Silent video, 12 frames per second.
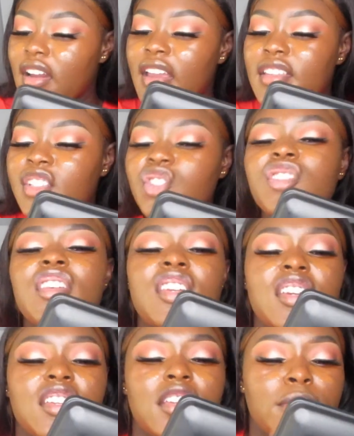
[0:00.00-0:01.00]
I just
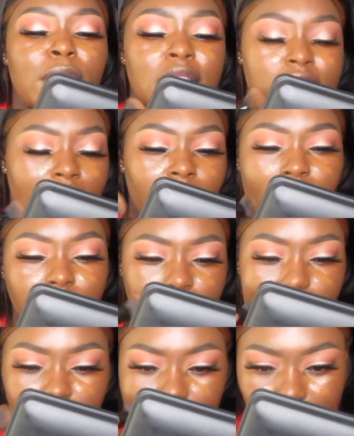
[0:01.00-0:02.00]
hated myself.